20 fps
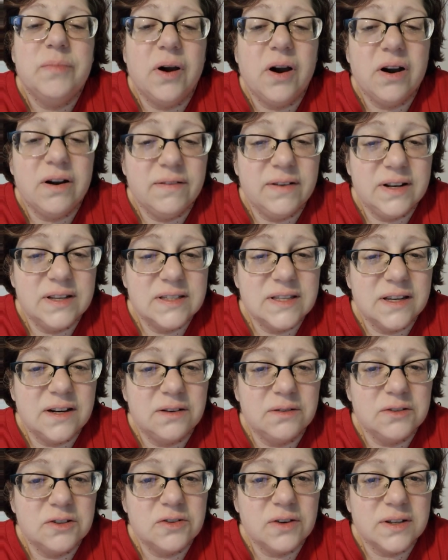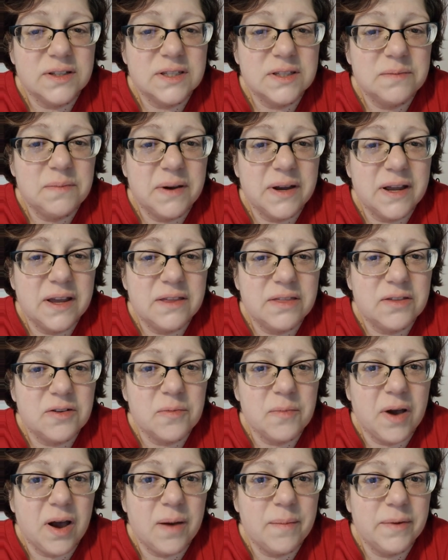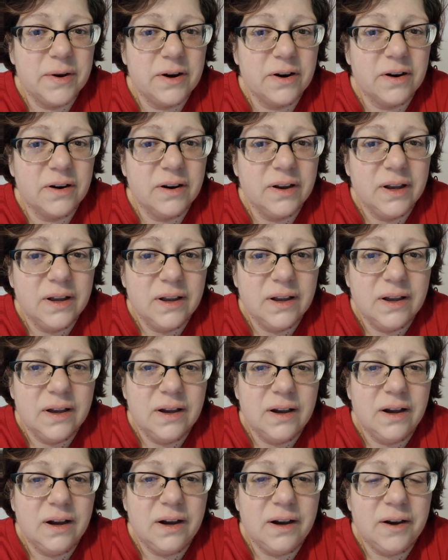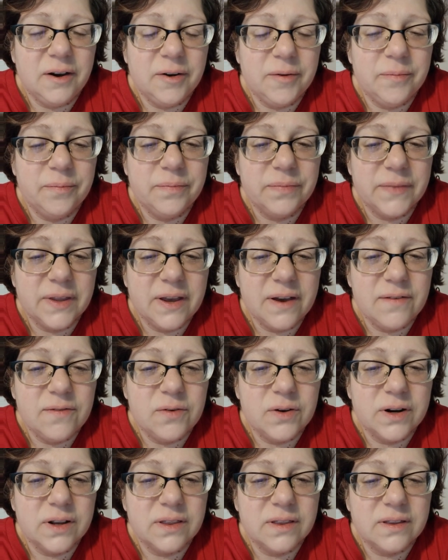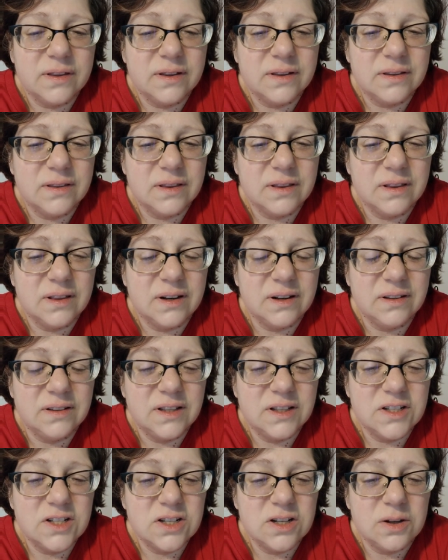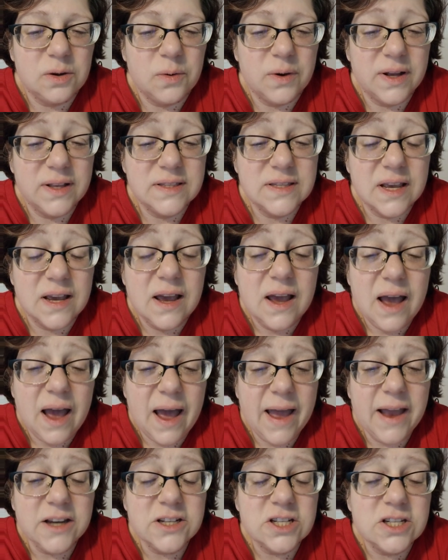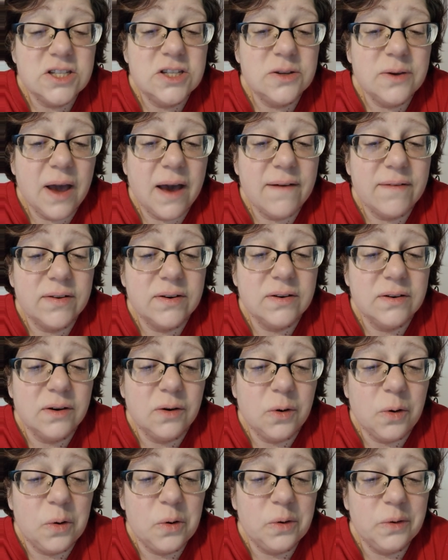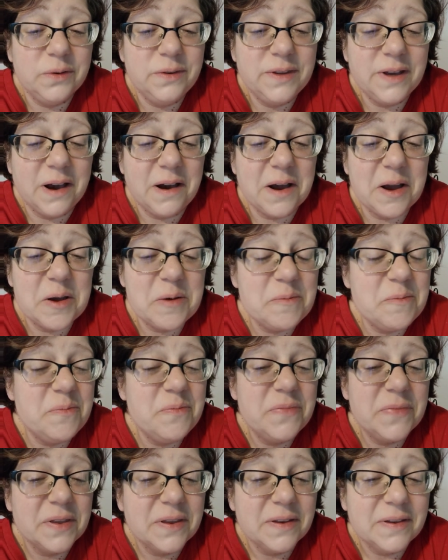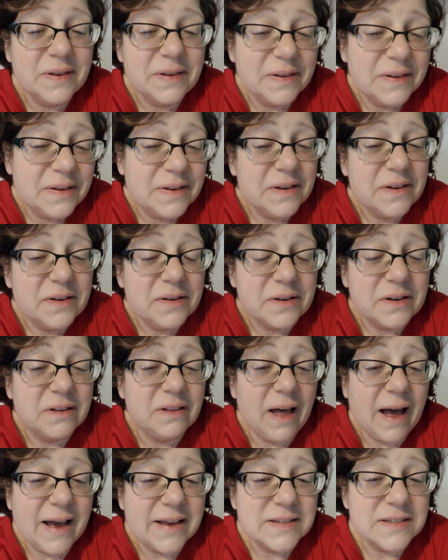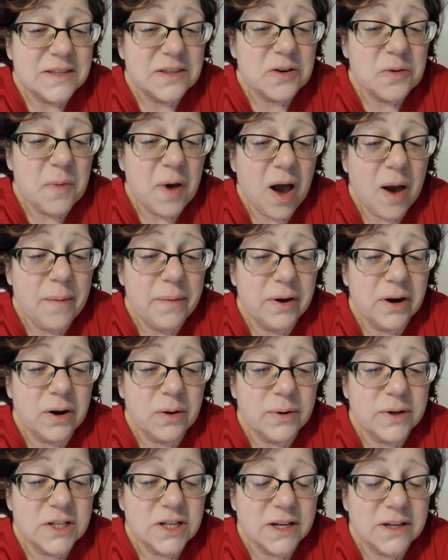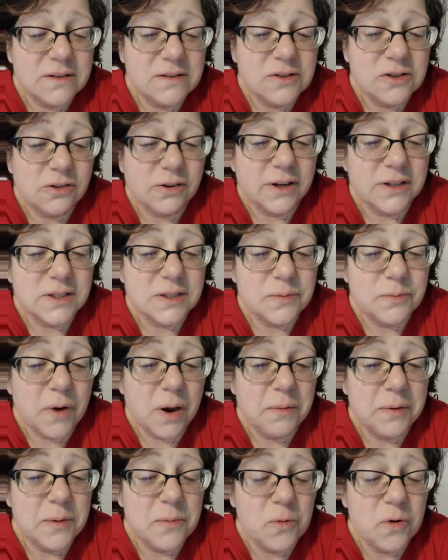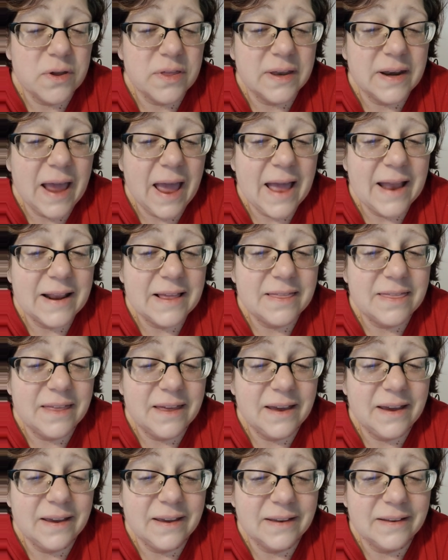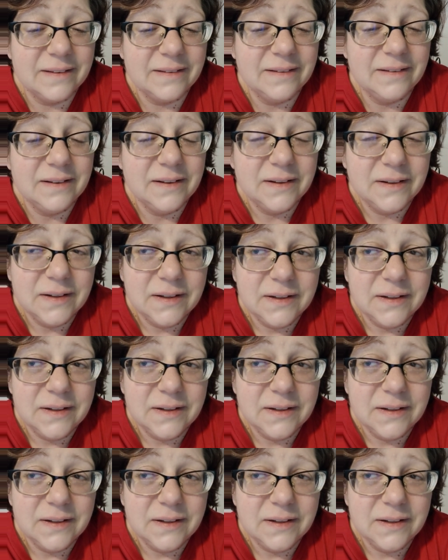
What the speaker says: part of it is I don't trust my thermometer. I have one of the little digital ones. I actually do have an old-time glass thermometer, which I trust probably more than anything, and